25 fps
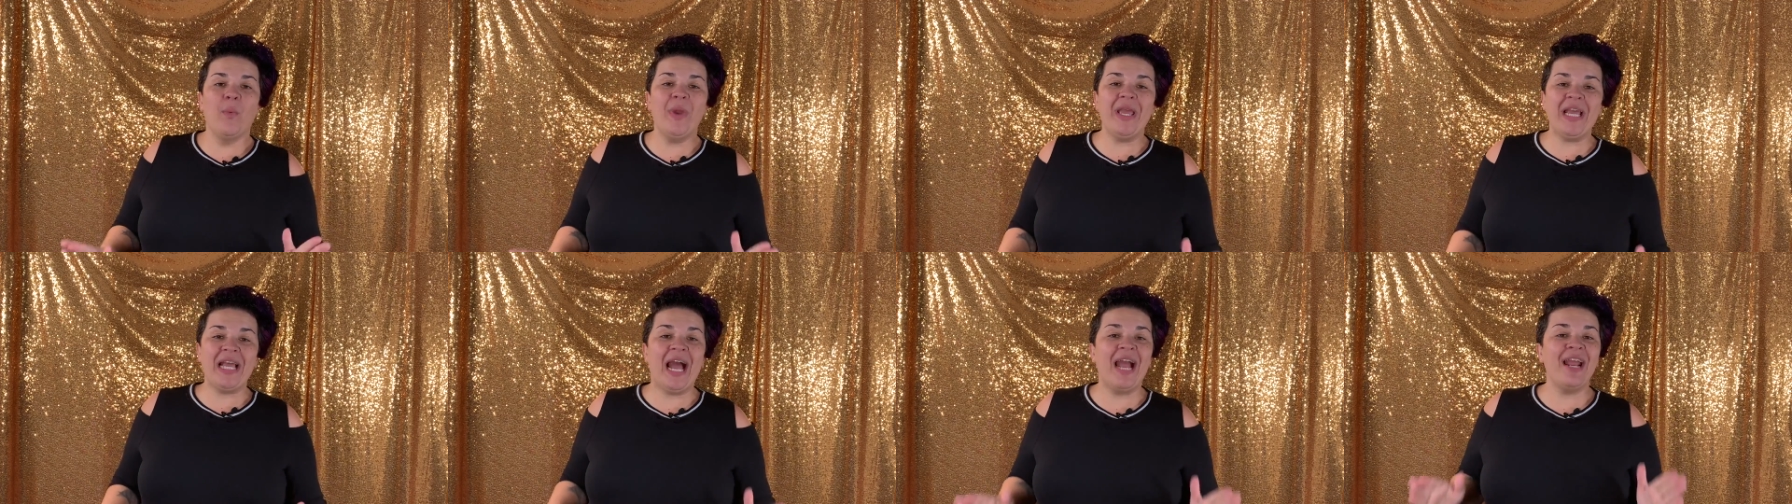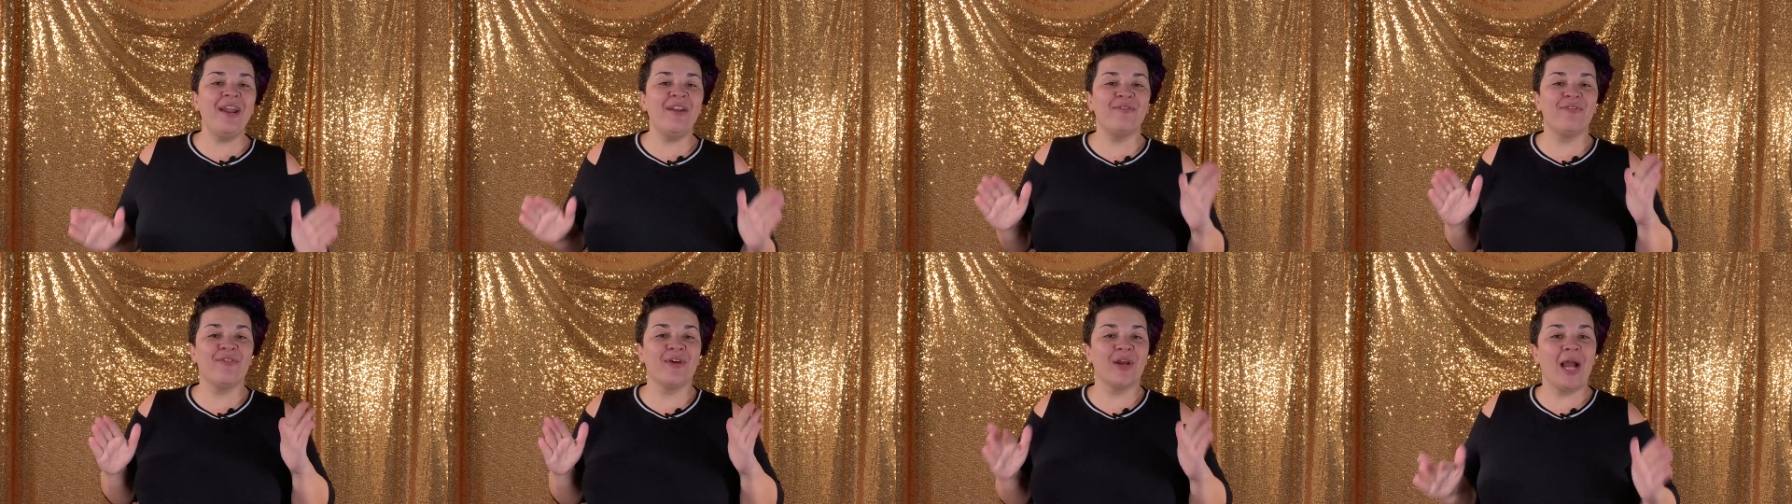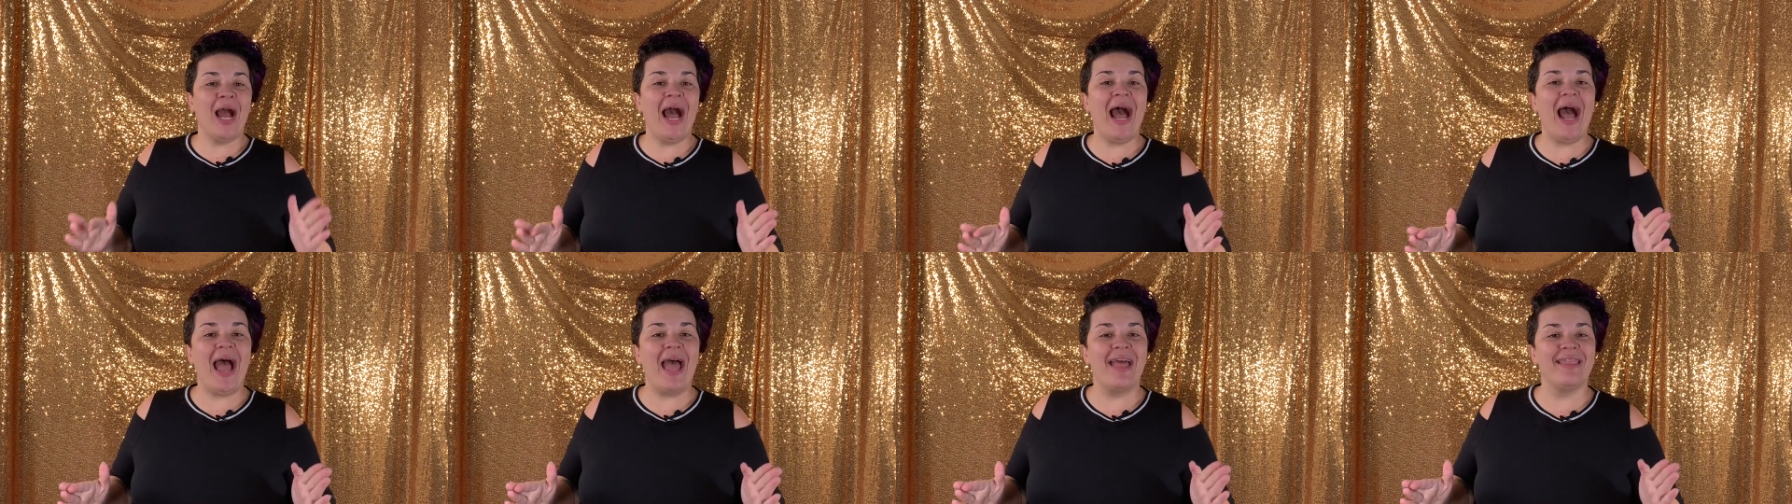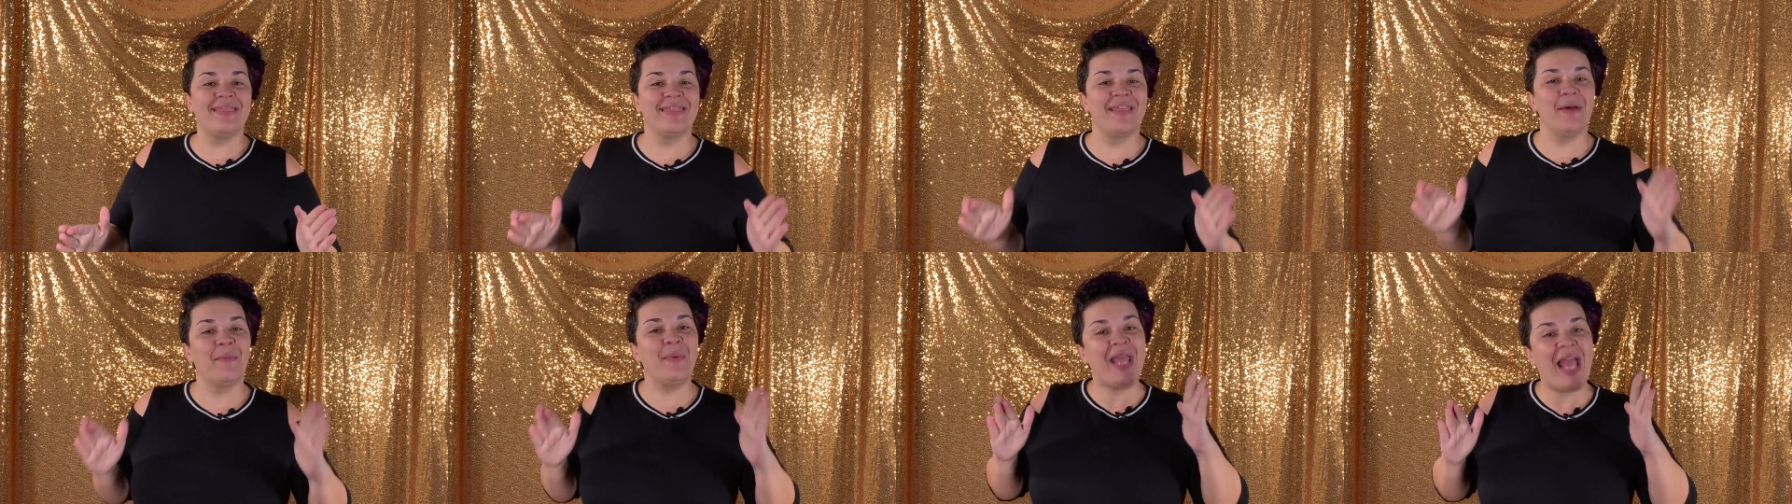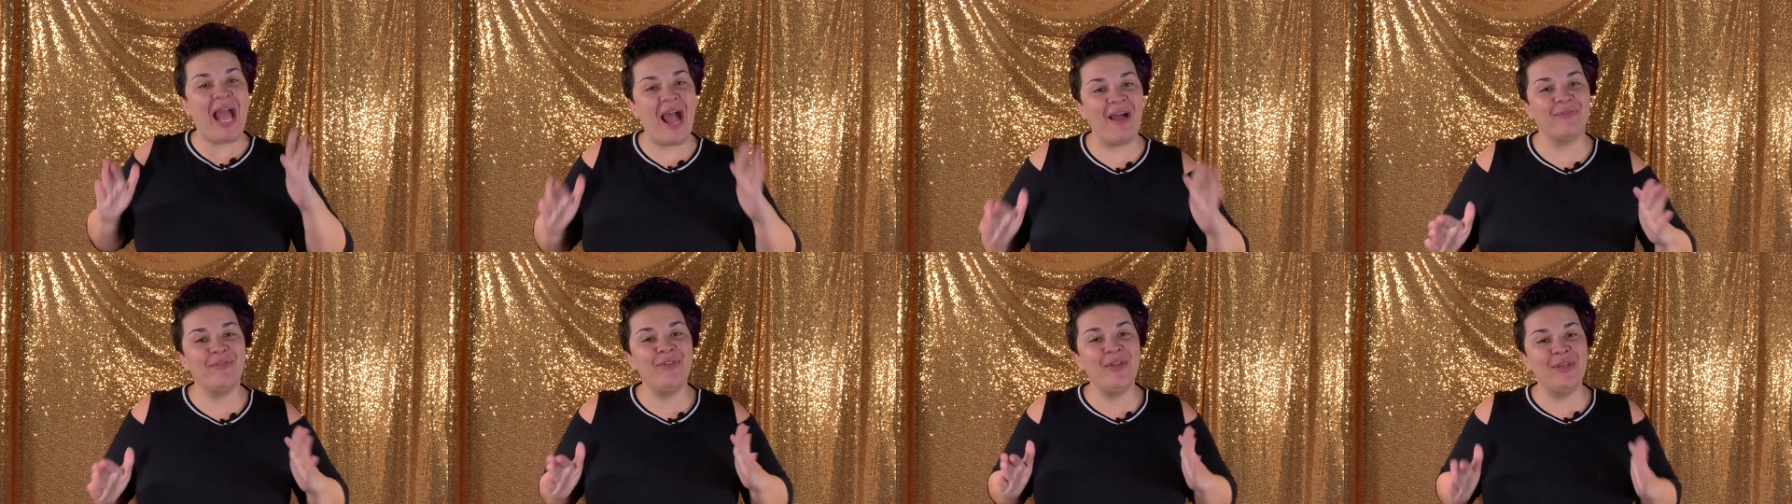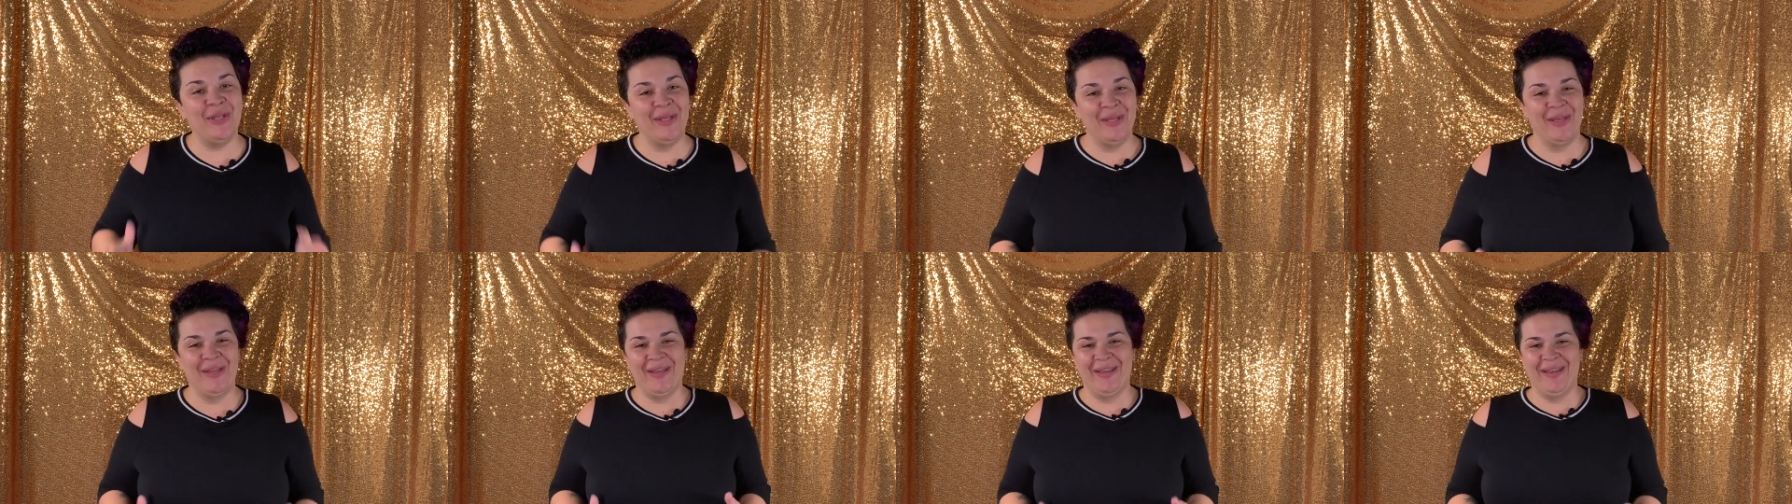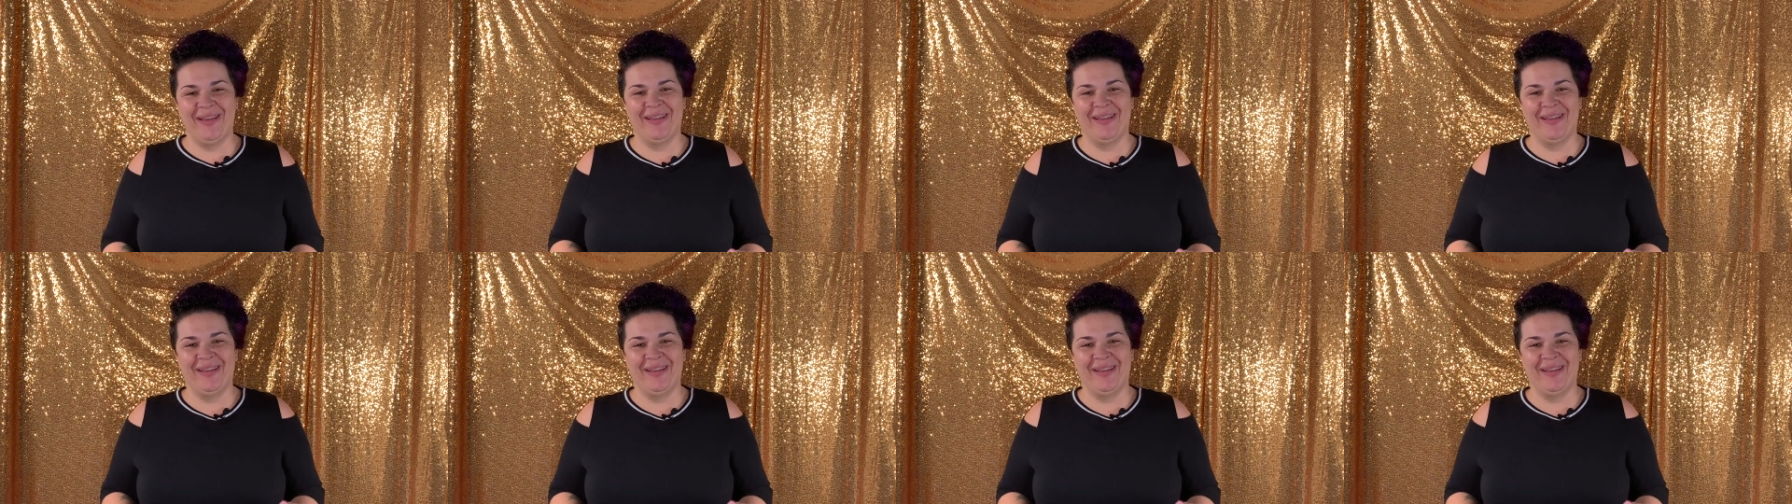We kind of forgot that we have to do...